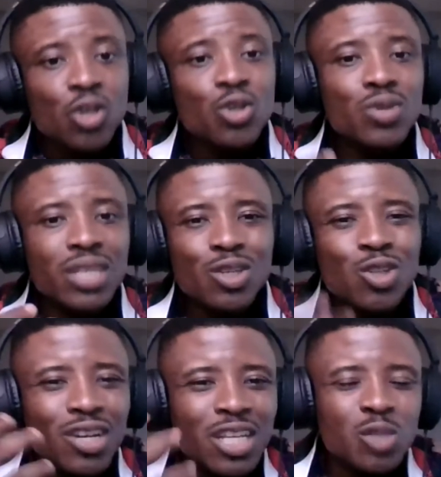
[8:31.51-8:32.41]
you, need, you
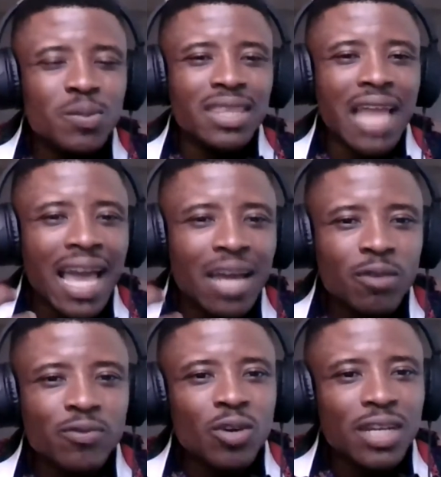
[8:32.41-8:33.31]
don't need to be tired
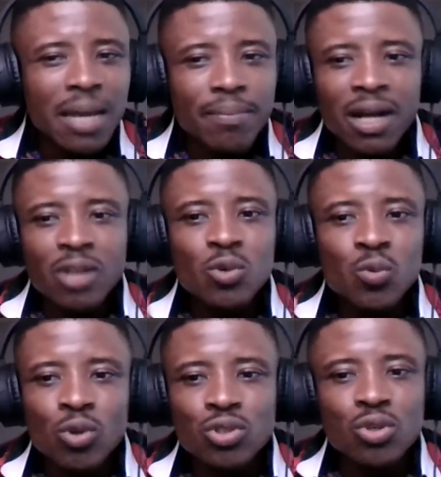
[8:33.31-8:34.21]
of talking about
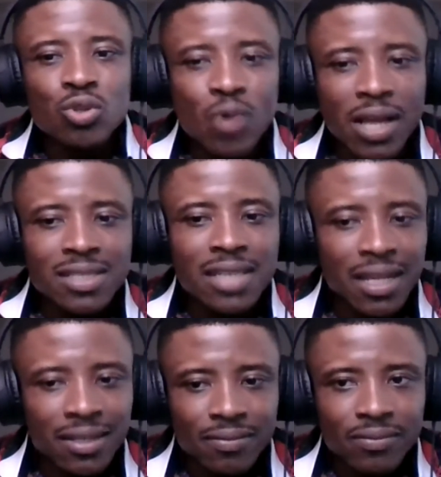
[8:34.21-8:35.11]
what you are selling.